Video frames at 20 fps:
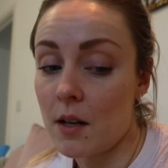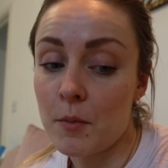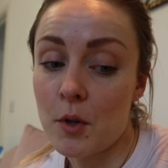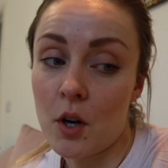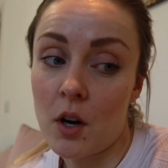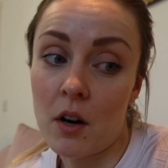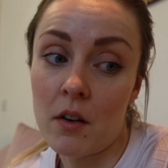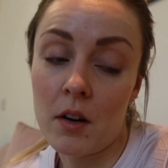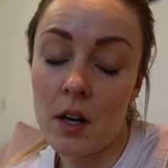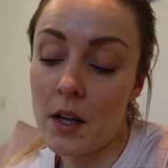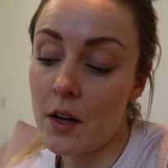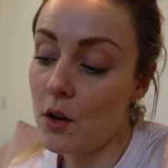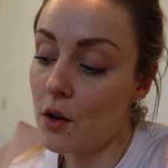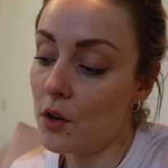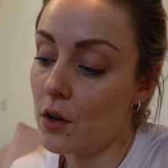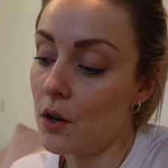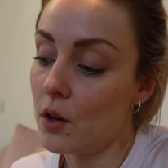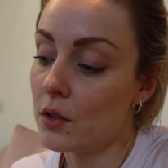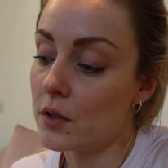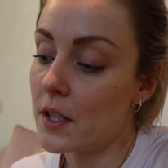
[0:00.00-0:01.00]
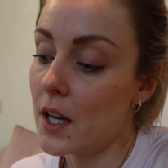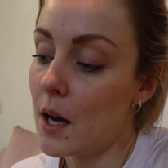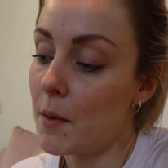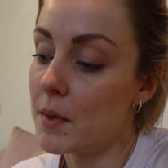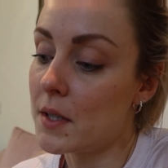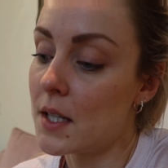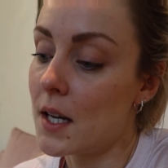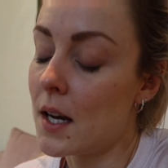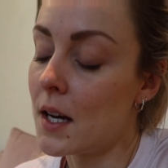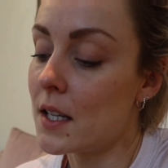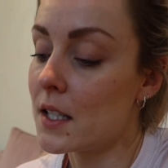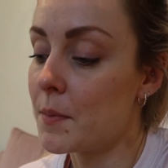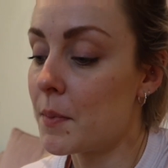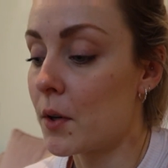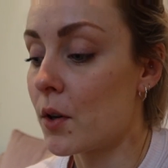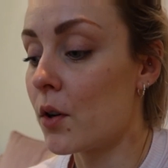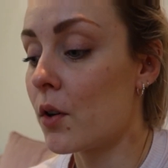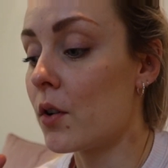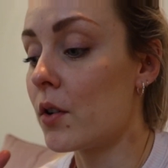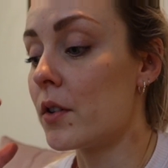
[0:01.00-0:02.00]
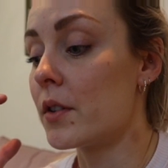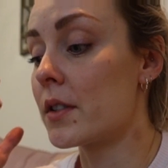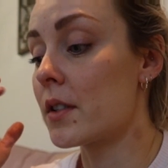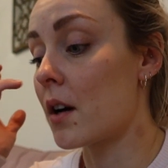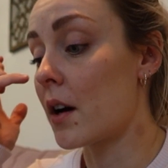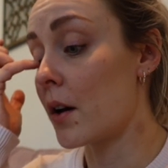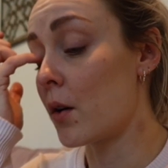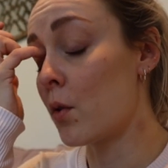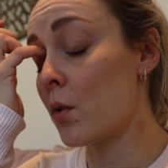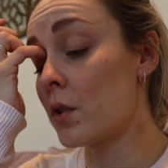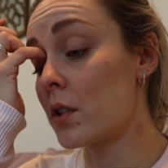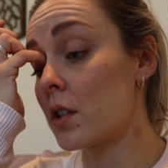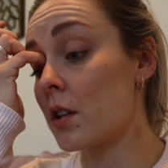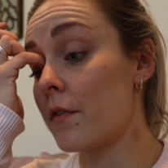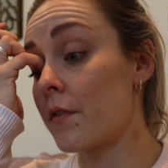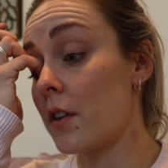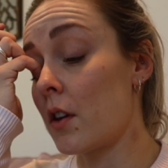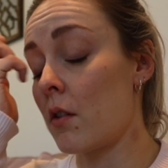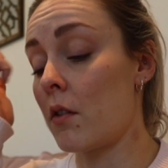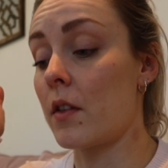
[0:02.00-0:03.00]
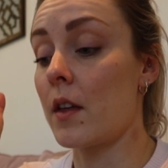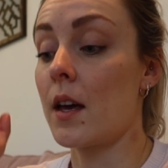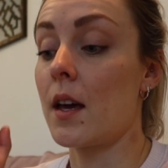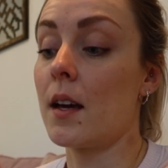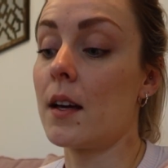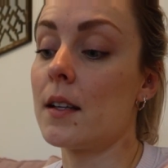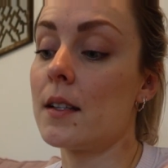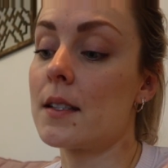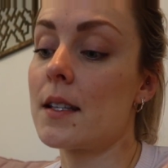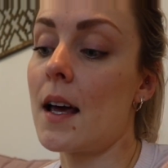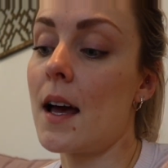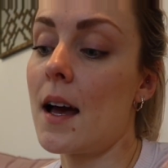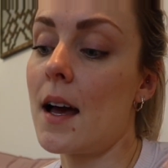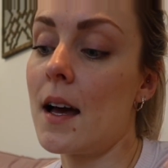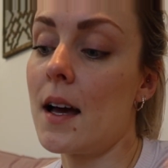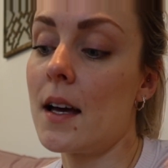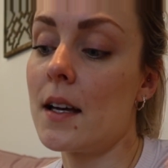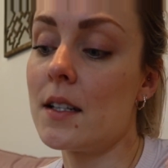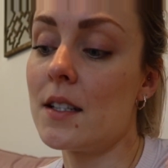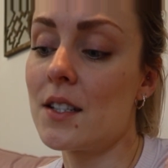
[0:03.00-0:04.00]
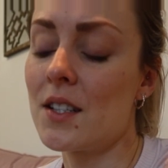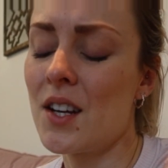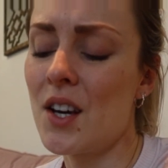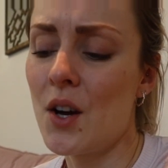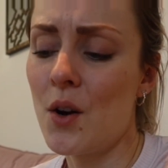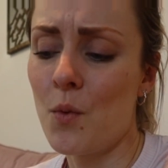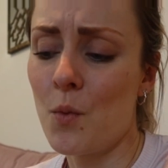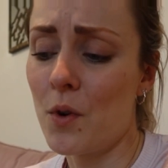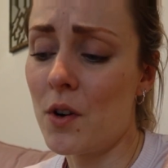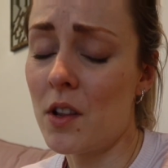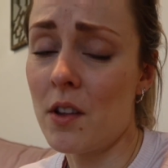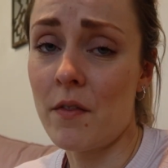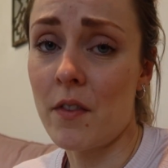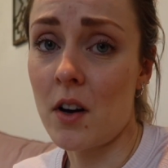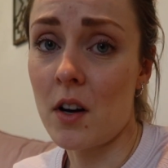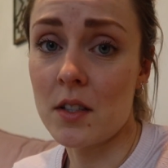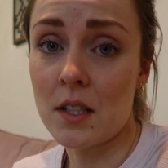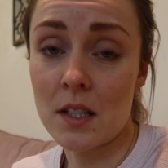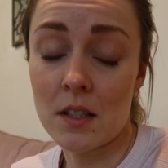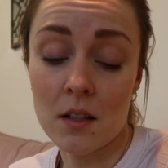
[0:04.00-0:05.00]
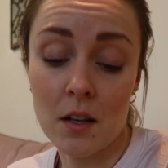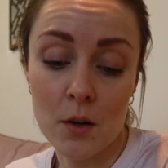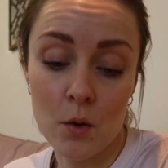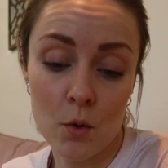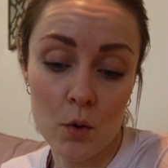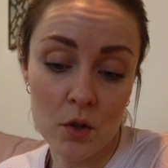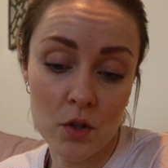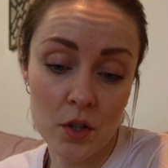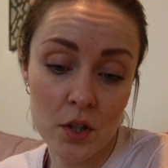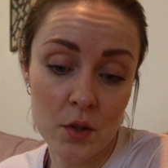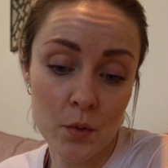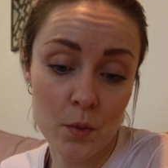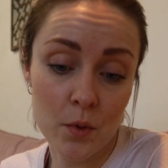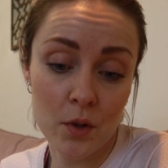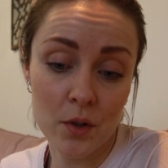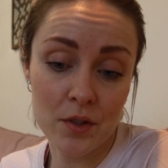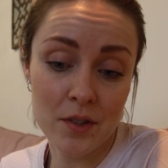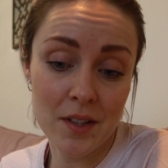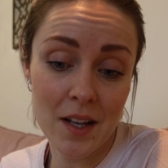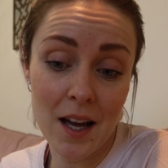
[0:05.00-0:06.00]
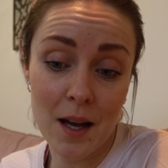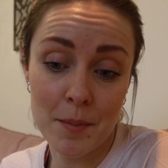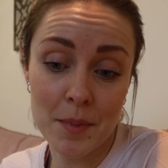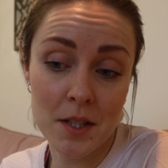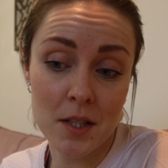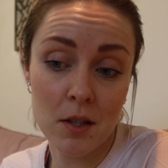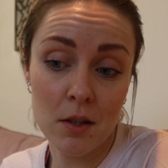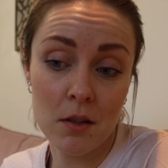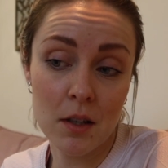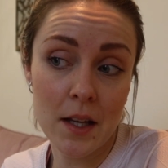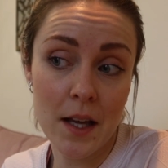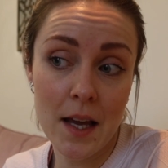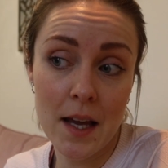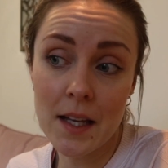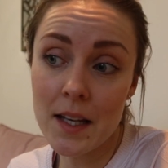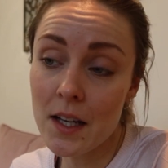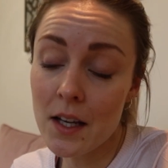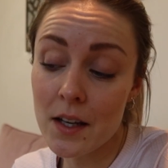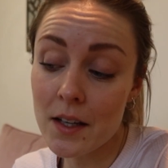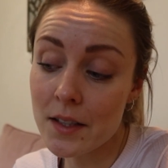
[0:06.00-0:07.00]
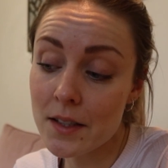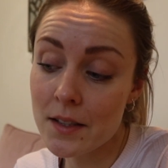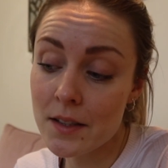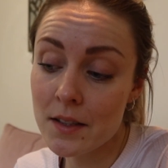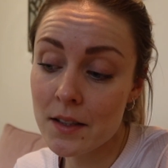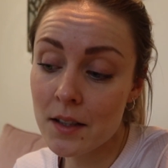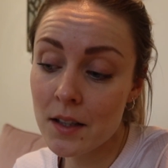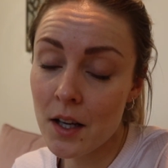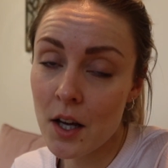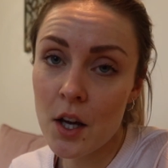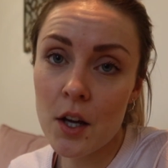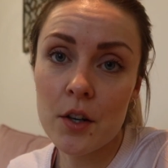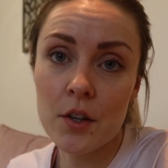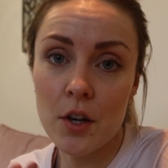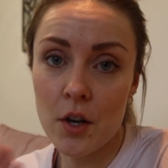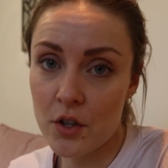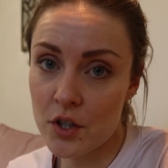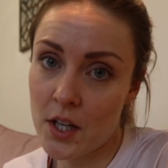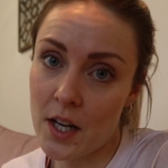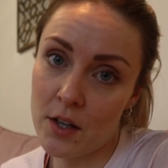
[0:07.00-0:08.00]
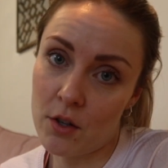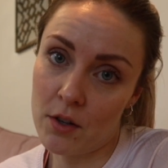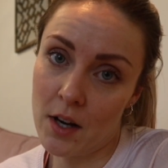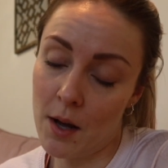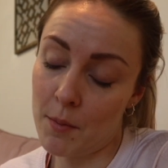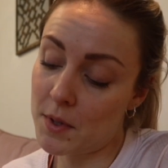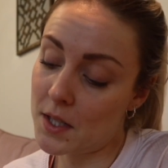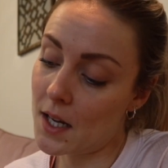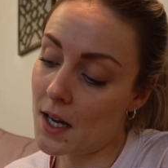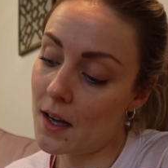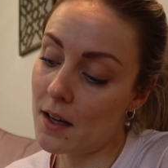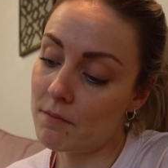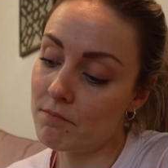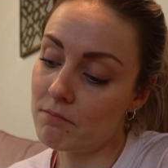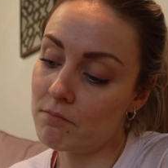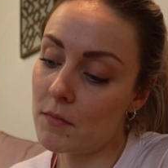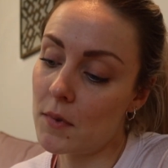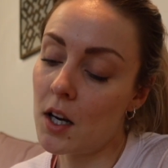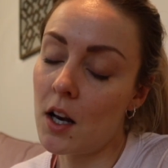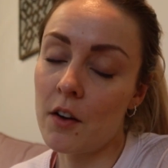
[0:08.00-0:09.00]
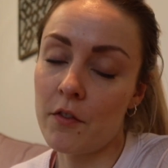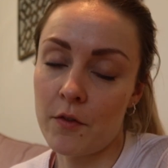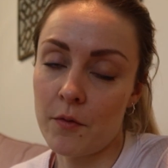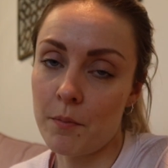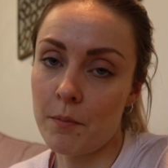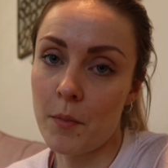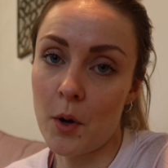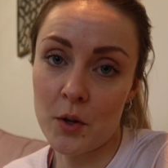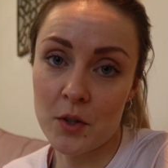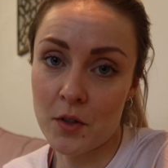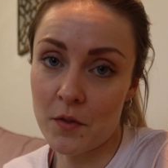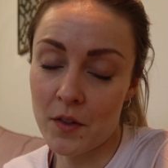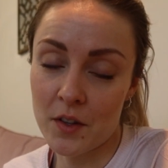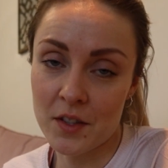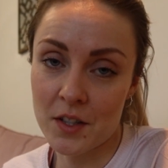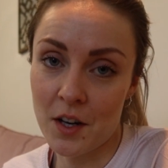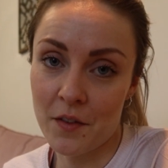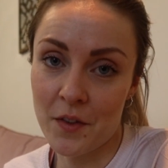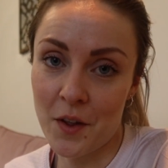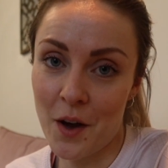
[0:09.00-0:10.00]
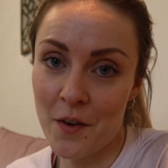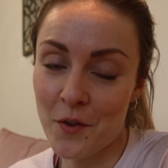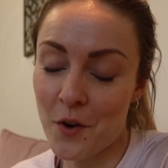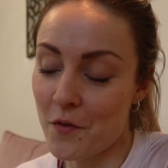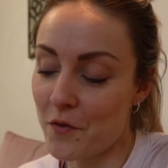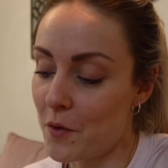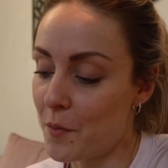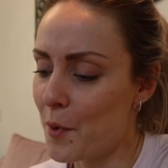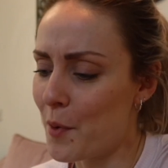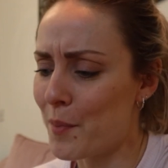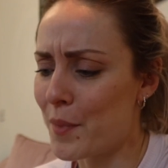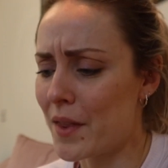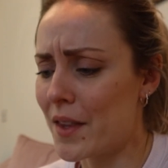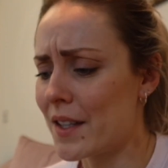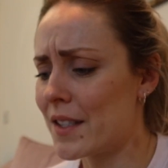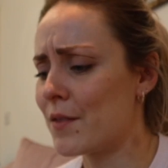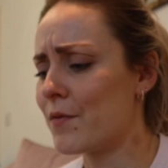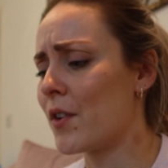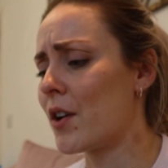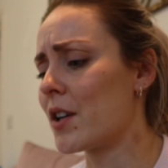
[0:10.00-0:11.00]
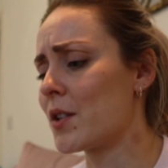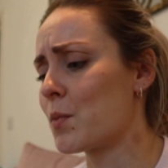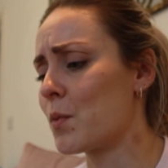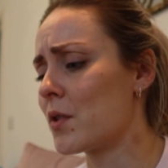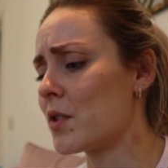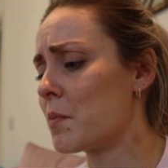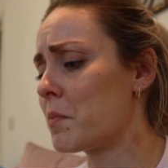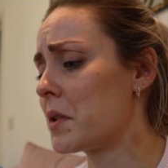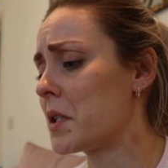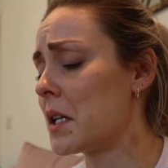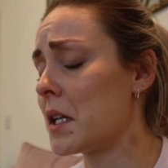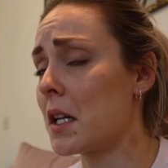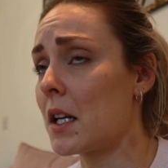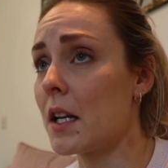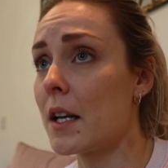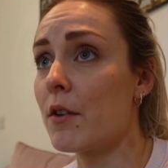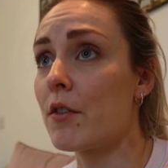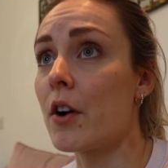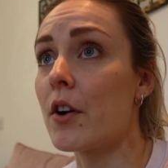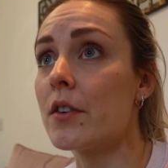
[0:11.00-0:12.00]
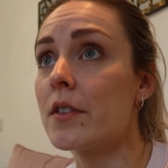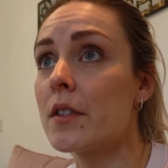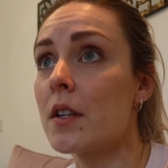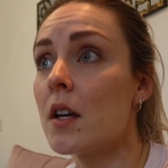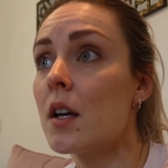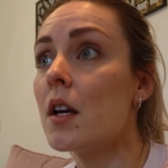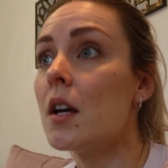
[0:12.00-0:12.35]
I'm currently on hold to Habitat is because I ordered a few things and one of the vases I ordered was absolutely hideous. No shade on Habitat, love most of the stuff that I've got from them, but this vase was particularly gross.